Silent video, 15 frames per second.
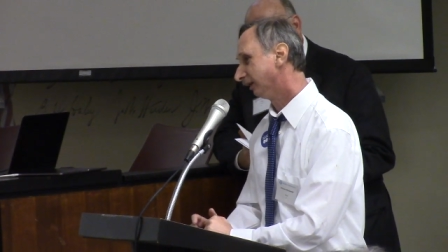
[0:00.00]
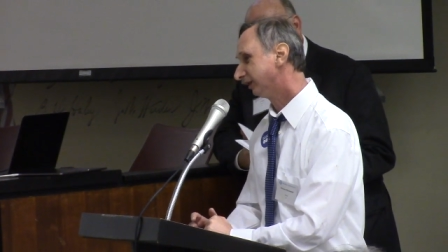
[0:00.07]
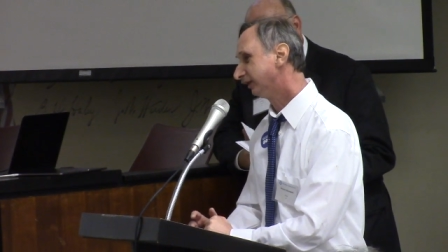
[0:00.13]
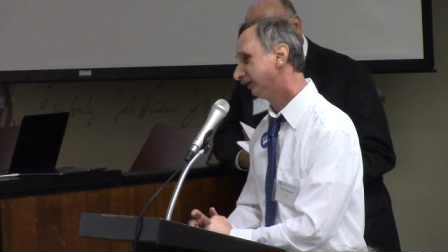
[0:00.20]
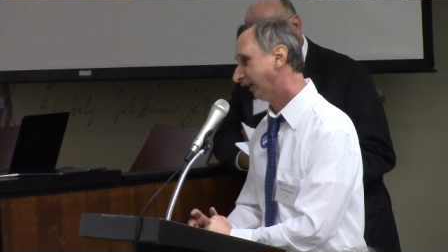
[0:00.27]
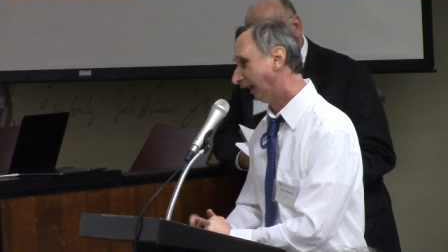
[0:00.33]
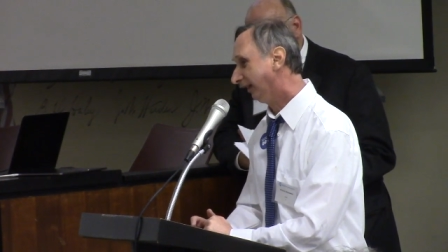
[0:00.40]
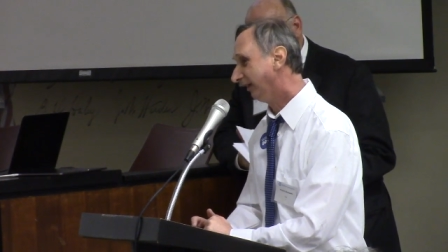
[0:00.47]

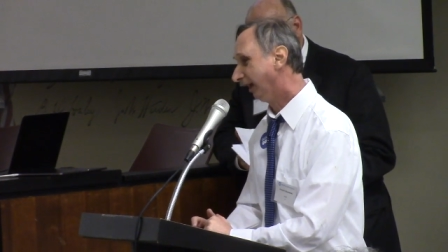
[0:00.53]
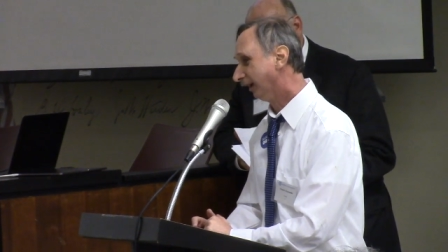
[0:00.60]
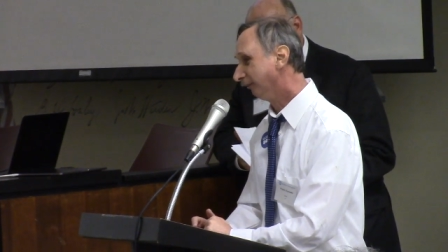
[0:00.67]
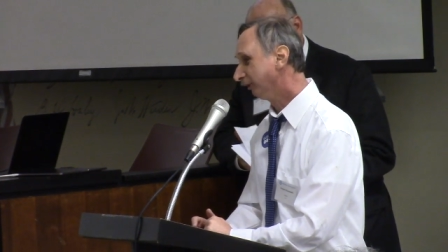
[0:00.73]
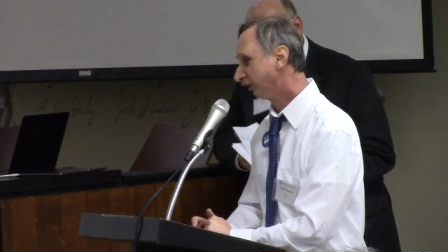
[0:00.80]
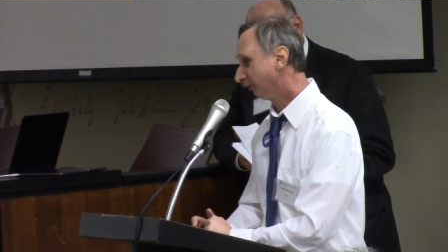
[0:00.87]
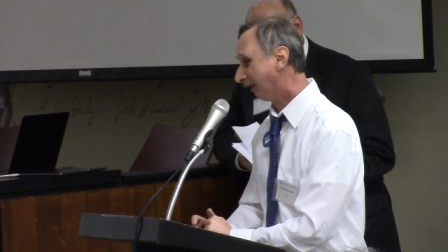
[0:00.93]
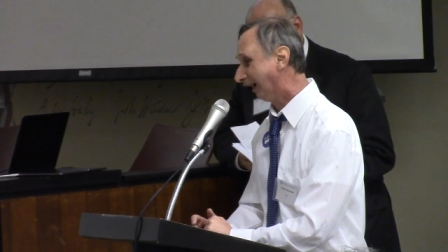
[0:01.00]
send
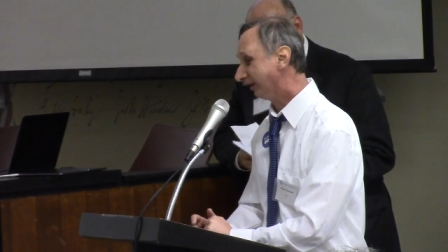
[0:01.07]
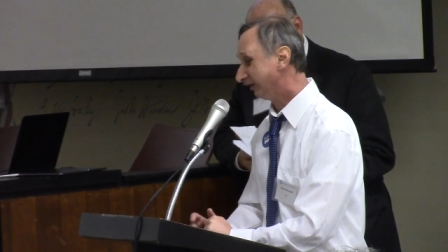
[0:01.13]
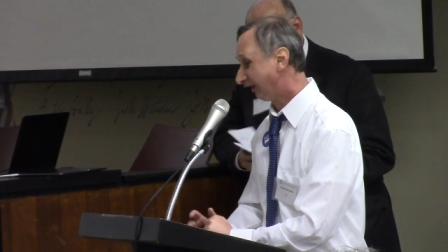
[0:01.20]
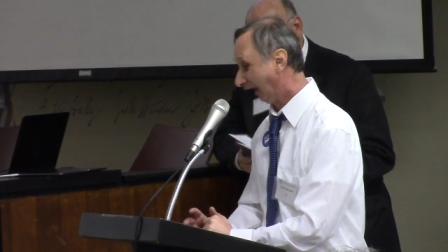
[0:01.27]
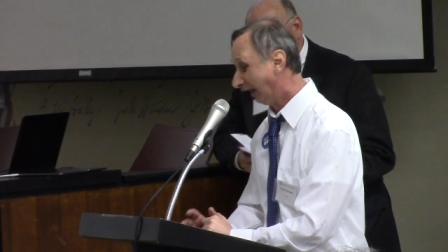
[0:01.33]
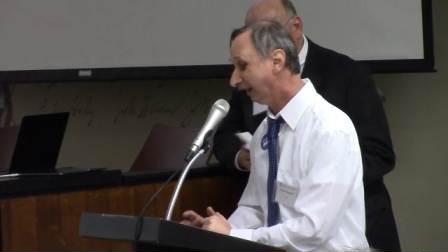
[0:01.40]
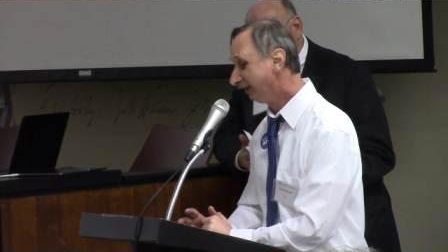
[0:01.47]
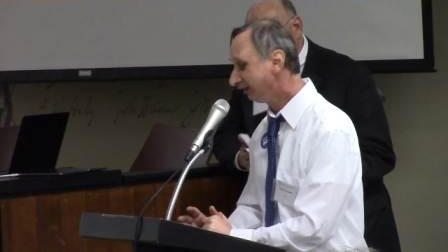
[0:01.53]
them to
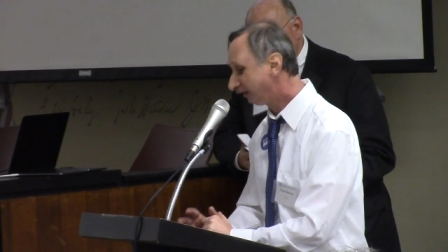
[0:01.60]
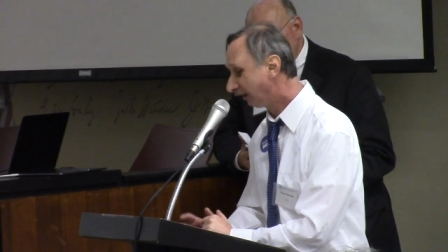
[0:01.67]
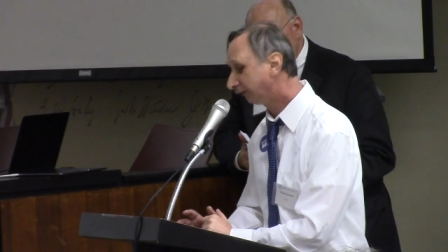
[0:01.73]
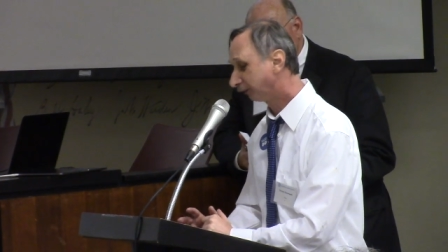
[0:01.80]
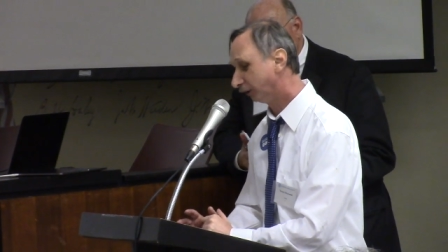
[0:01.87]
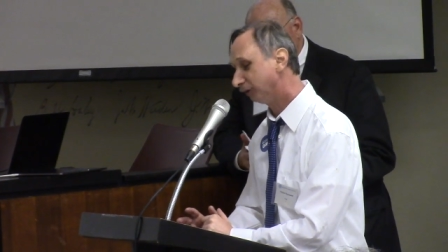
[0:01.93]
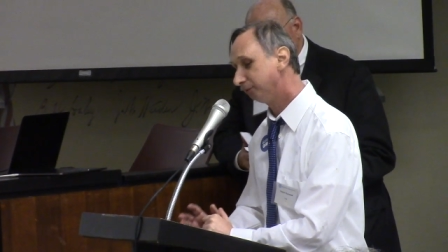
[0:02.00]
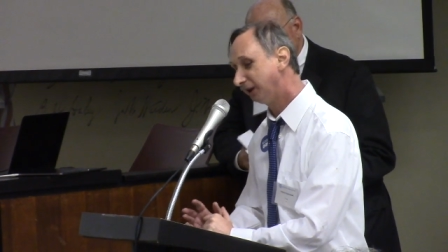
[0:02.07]
about 10
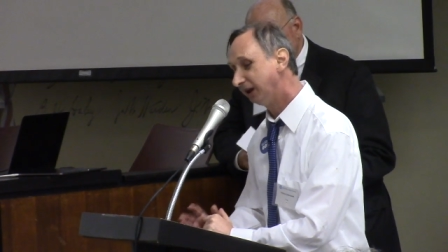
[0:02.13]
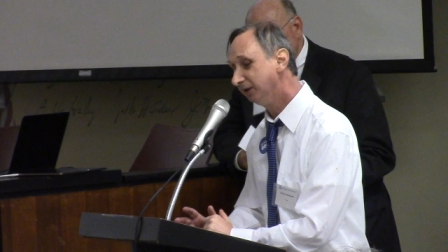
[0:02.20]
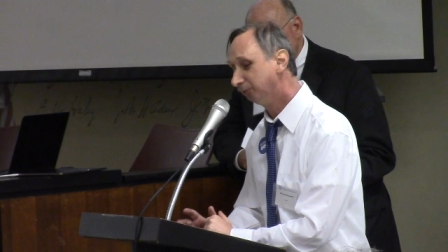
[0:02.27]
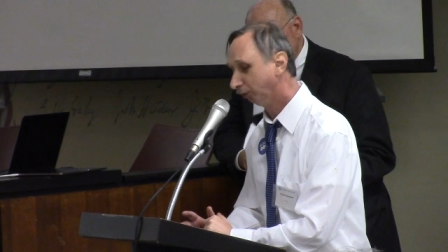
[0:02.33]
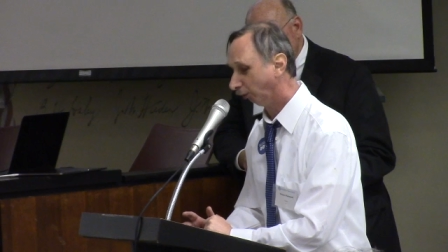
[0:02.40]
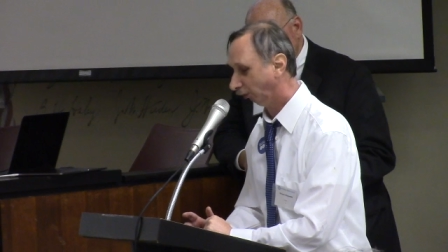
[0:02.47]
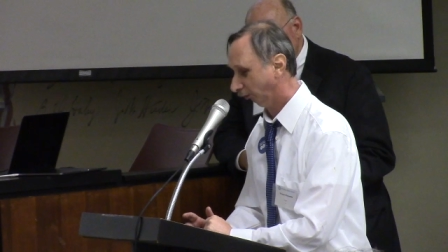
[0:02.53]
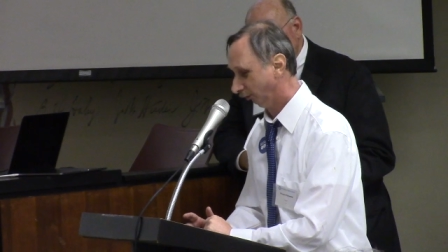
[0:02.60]
different
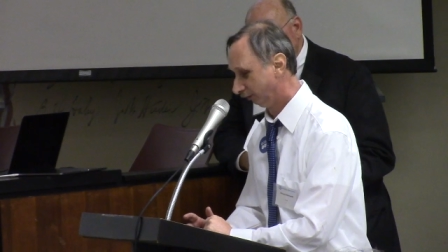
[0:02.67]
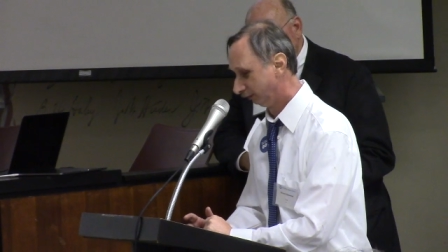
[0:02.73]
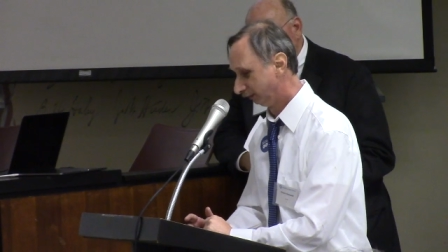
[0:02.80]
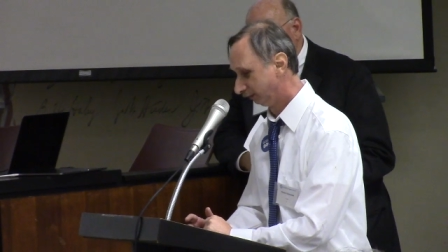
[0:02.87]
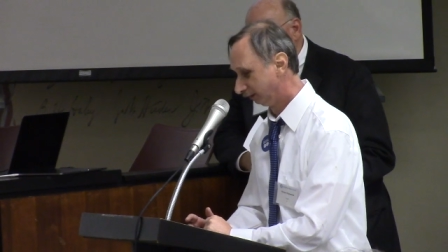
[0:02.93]
people.